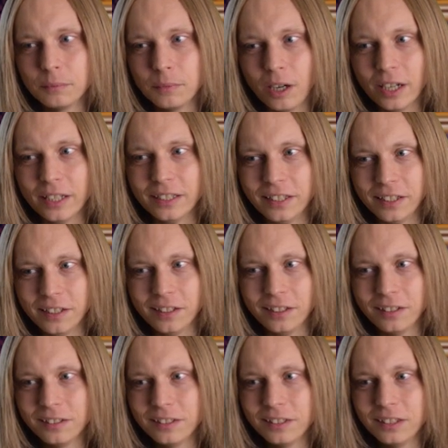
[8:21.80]
idea
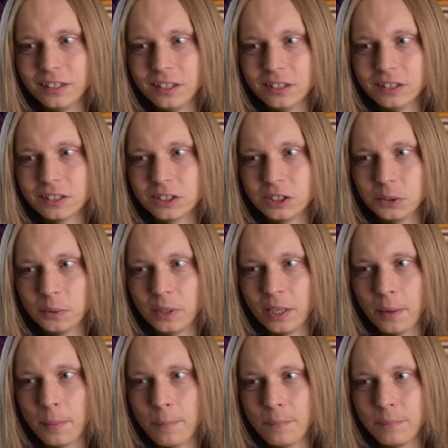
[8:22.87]

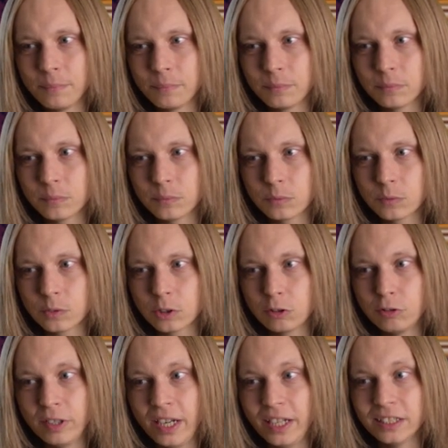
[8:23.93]
to
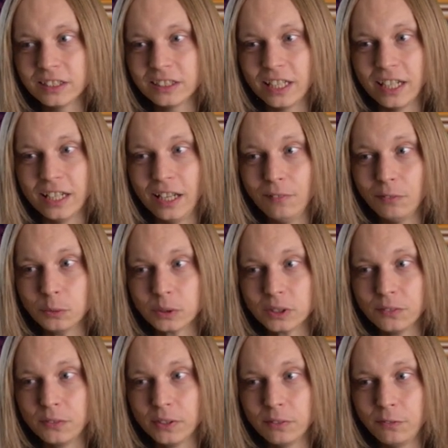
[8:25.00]
create and share levels.
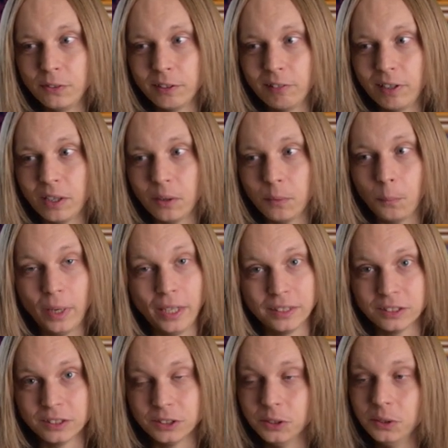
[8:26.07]
If you can figure out a way
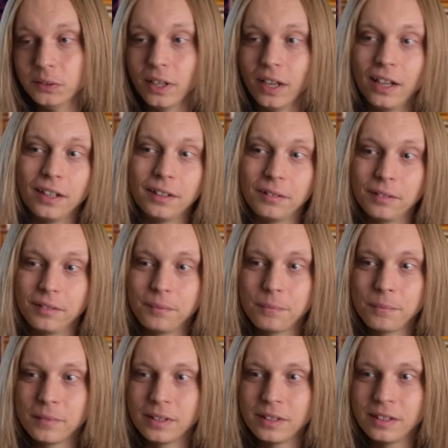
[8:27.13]
to do that,
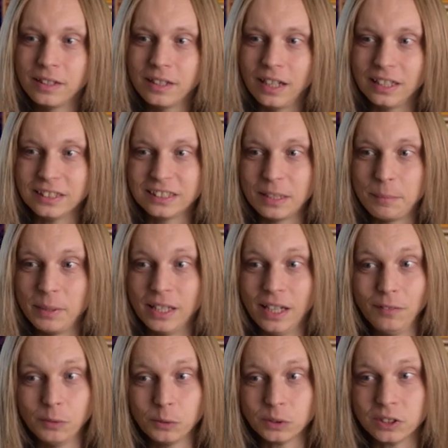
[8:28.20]
and send me
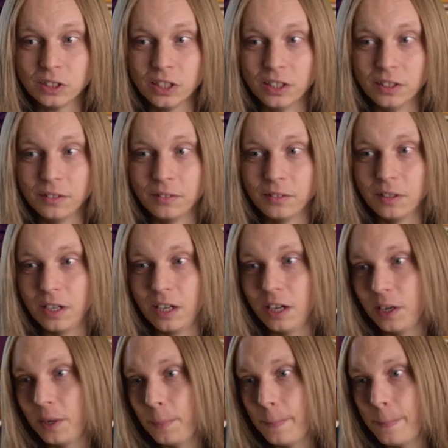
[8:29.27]
levels that
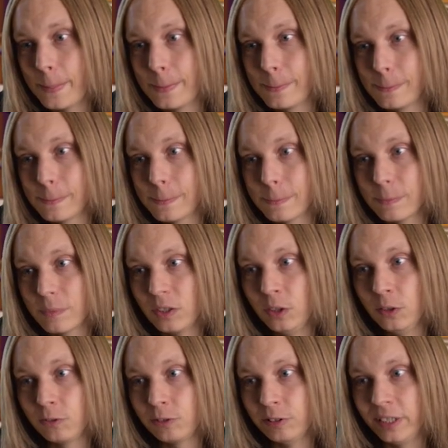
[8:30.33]

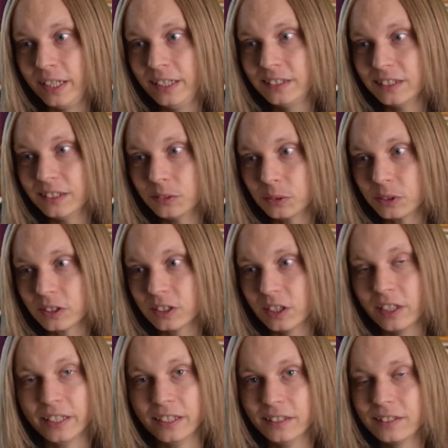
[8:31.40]
you've created or
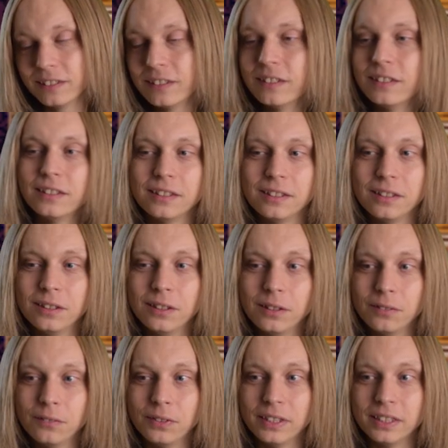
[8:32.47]
designed
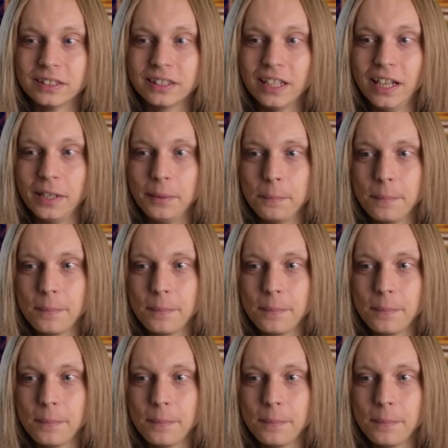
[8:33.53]
for this game.